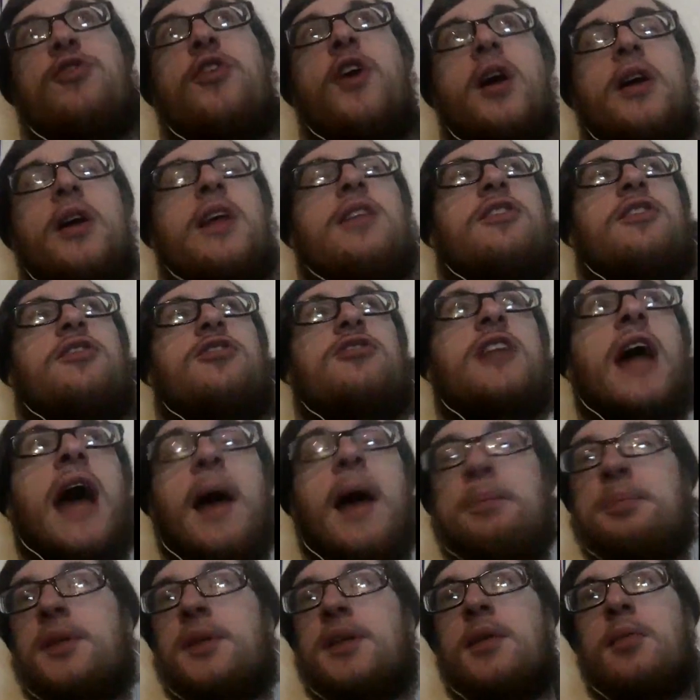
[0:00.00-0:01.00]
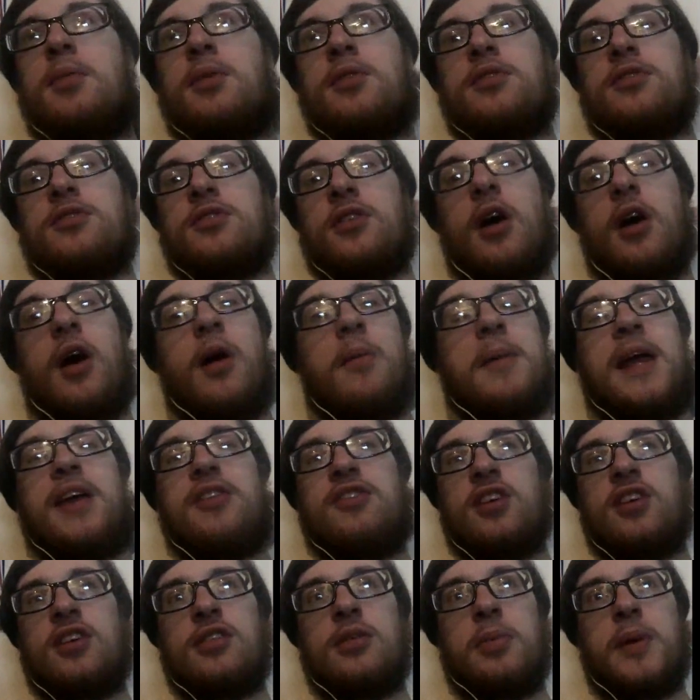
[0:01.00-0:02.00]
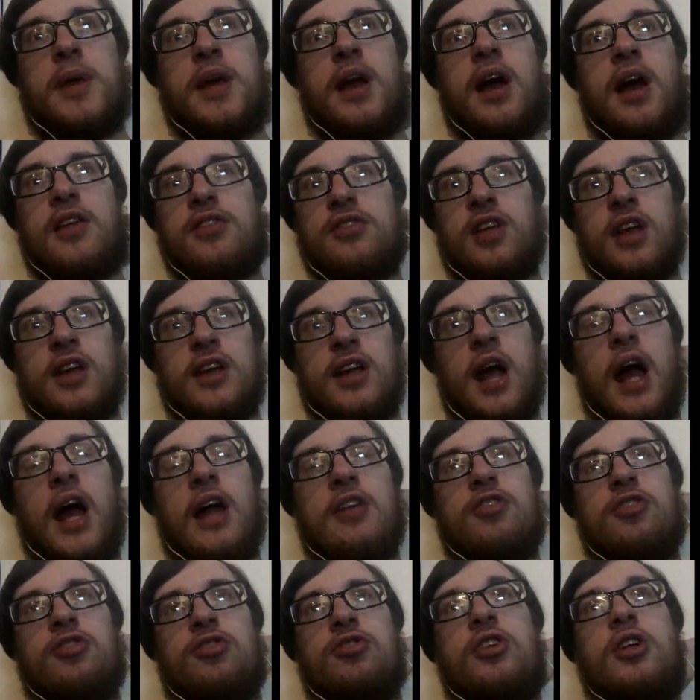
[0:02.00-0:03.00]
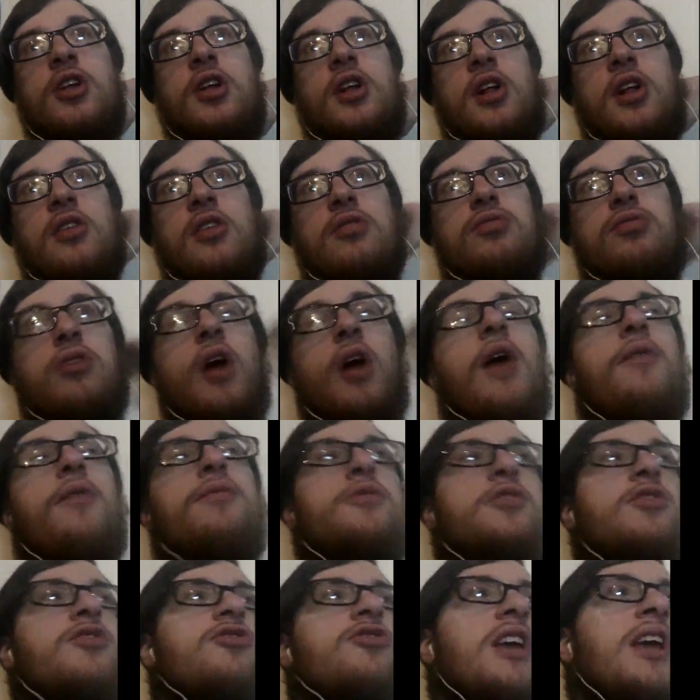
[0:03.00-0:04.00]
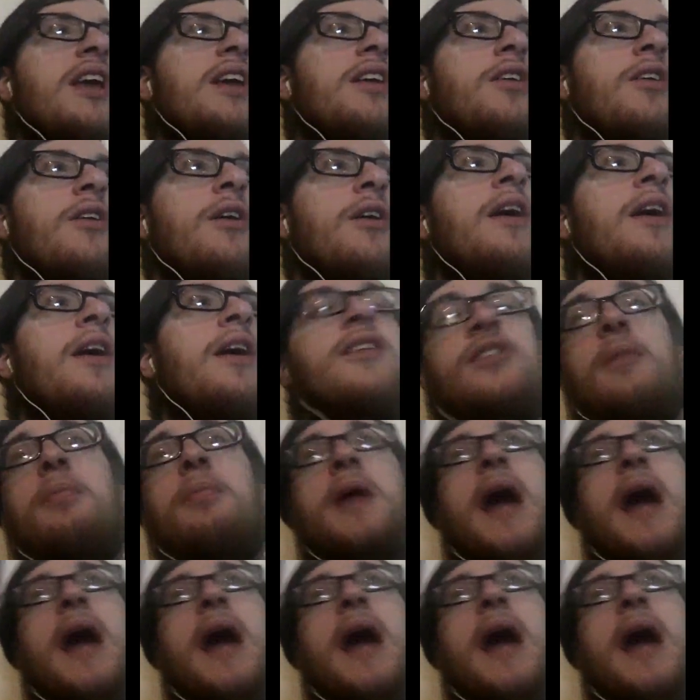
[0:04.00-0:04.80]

fucking snapped, and it was amazing, to be honest. Like, I just loved seeing her. So I'm